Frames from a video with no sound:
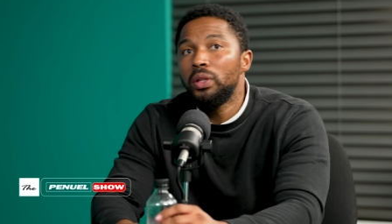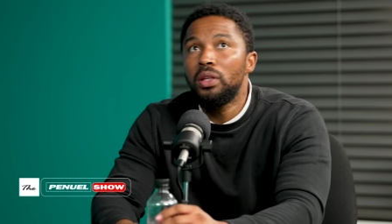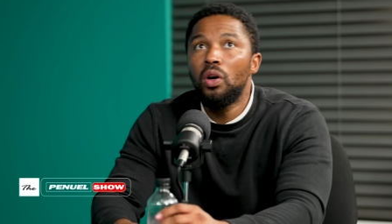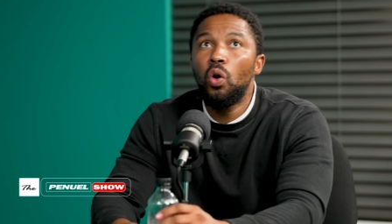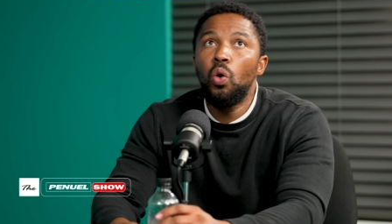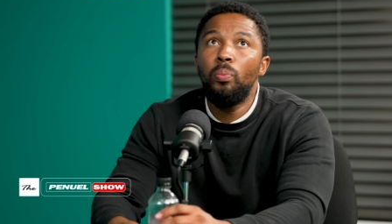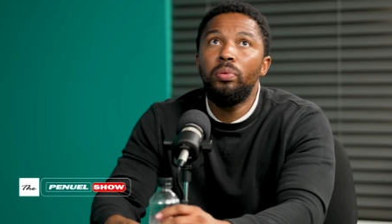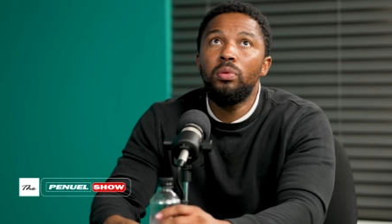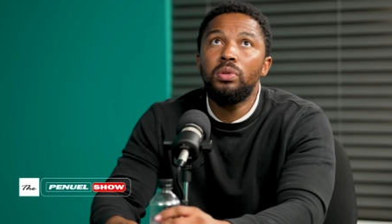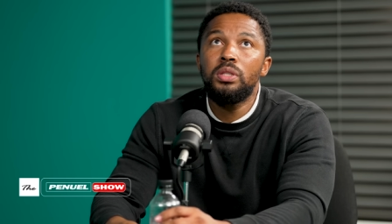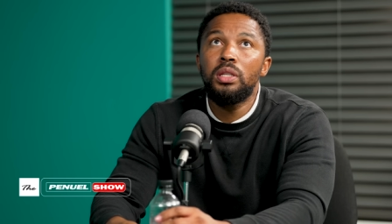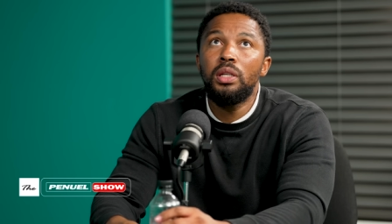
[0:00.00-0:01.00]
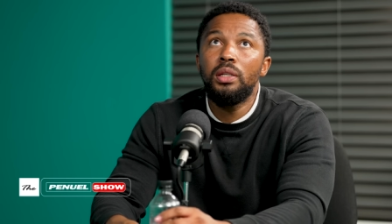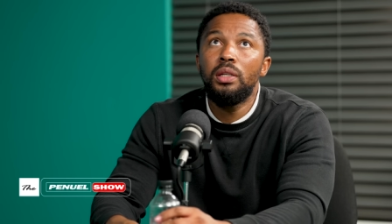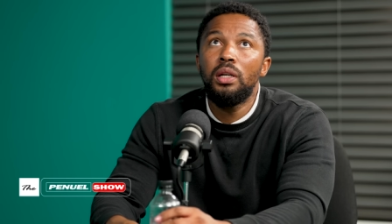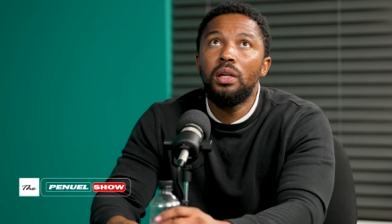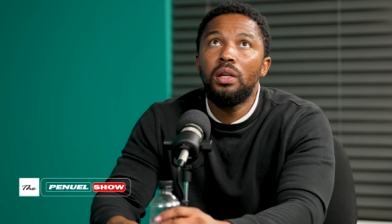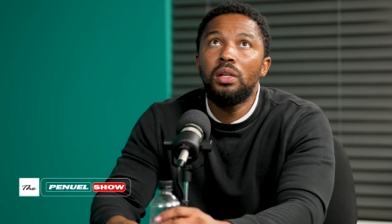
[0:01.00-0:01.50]
With the hope ukuthi,
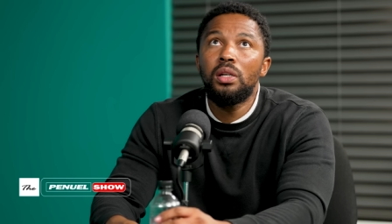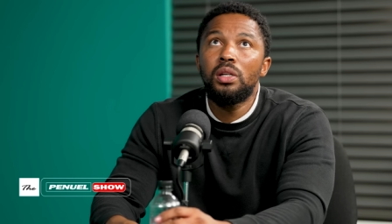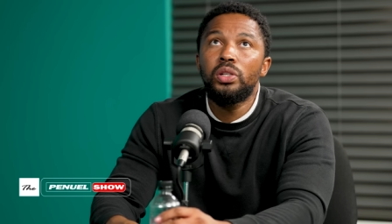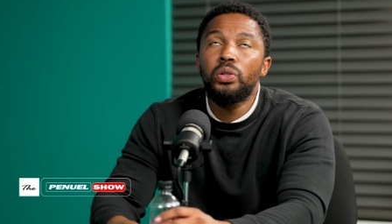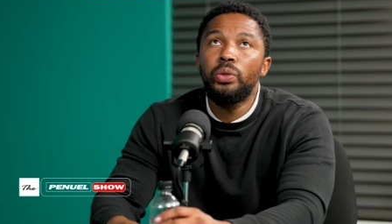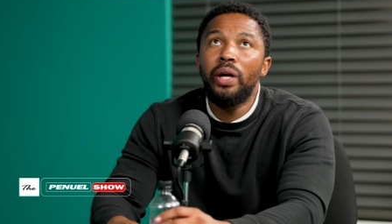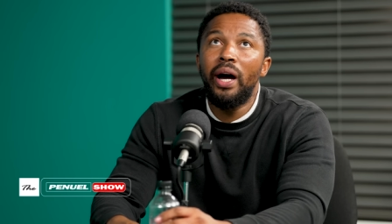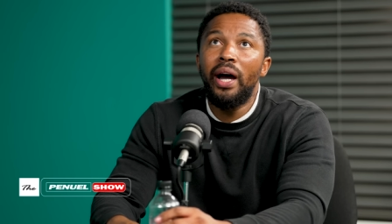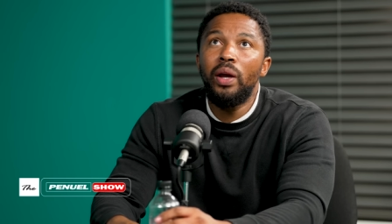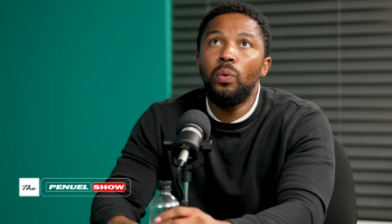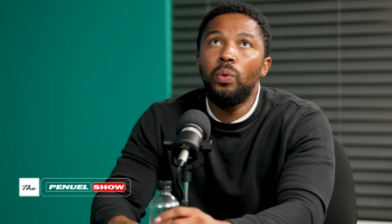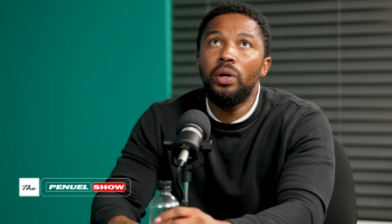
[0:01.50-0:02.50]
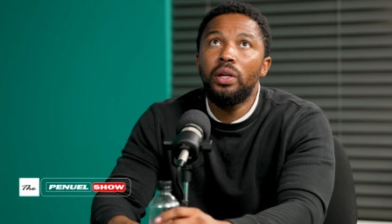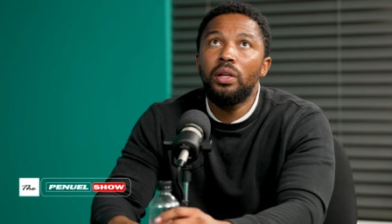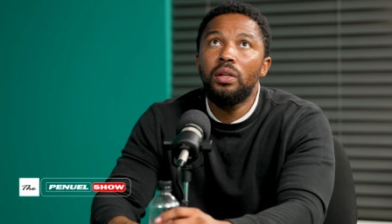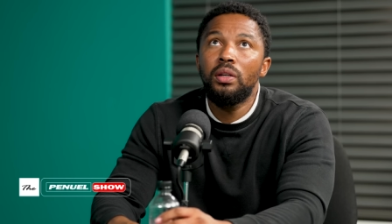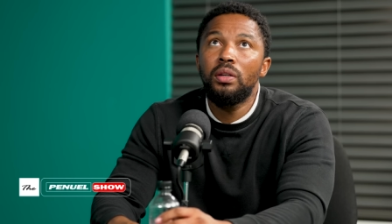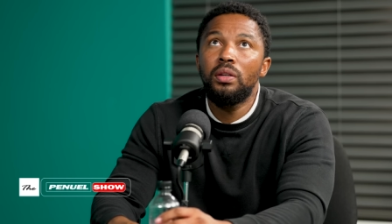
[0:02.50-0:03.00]
should I
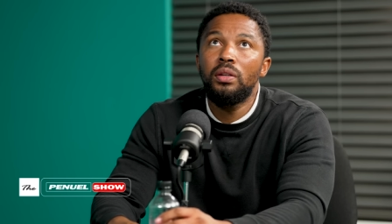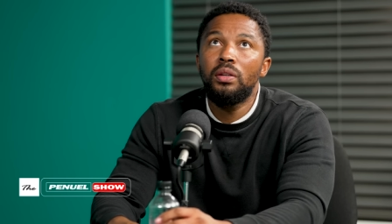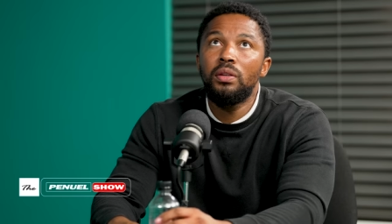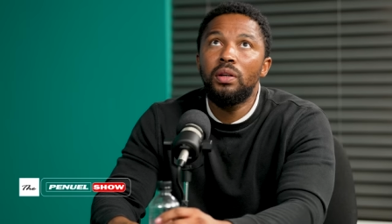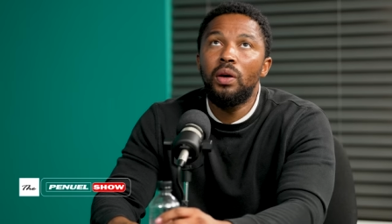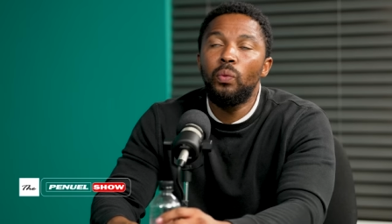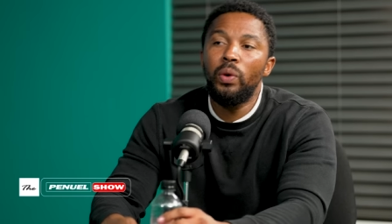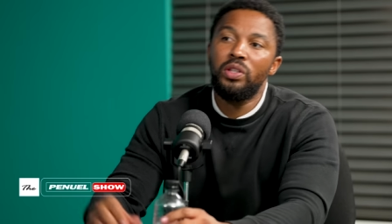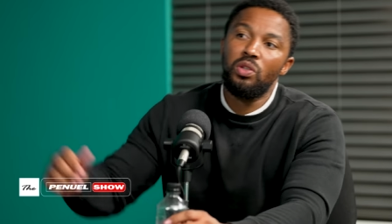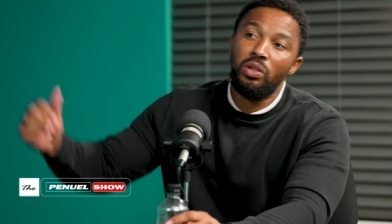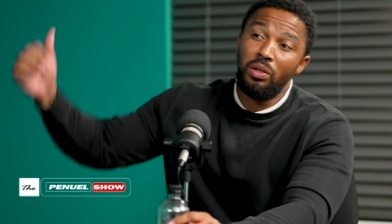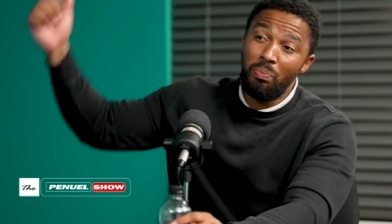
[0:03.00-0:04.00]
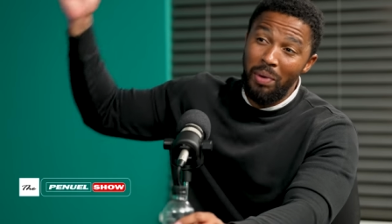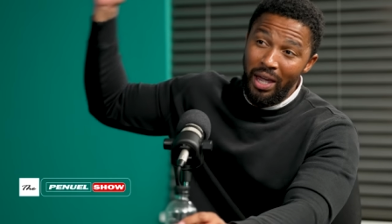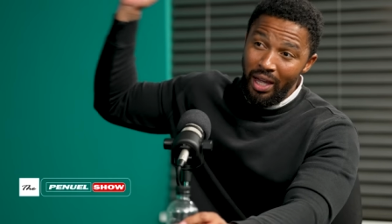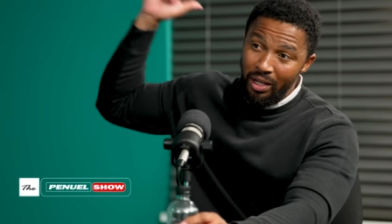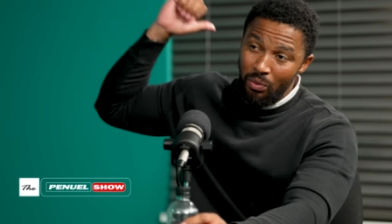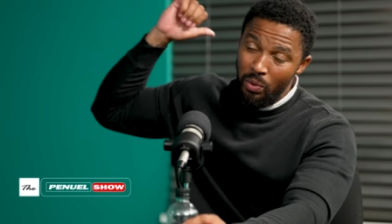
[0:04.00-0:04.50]
work? We started
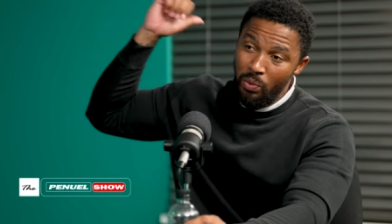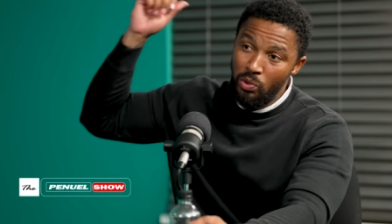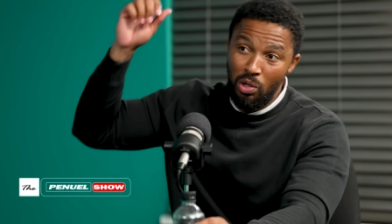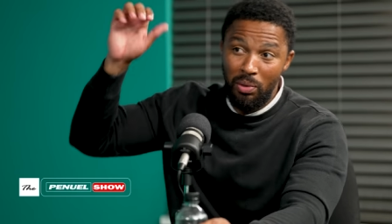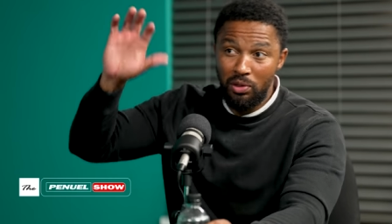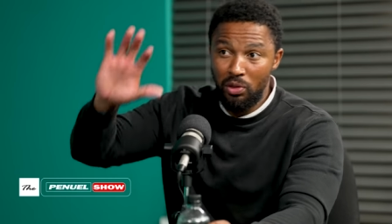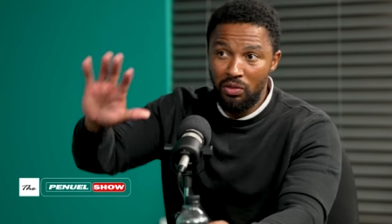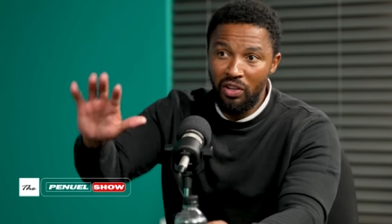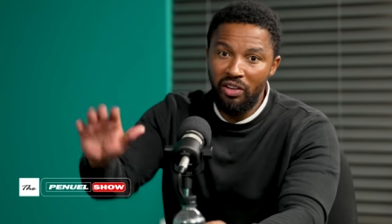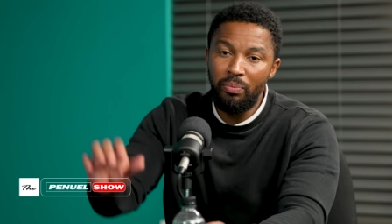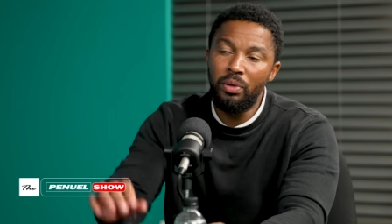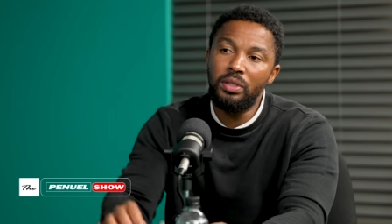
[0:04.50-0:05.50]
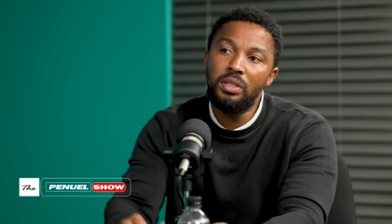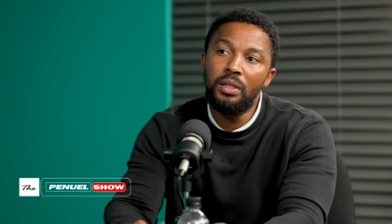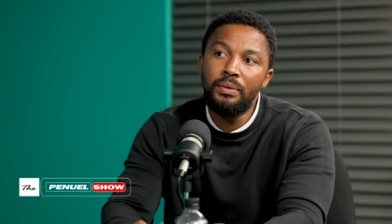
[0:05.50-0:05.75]
back where we talk about those 5 points.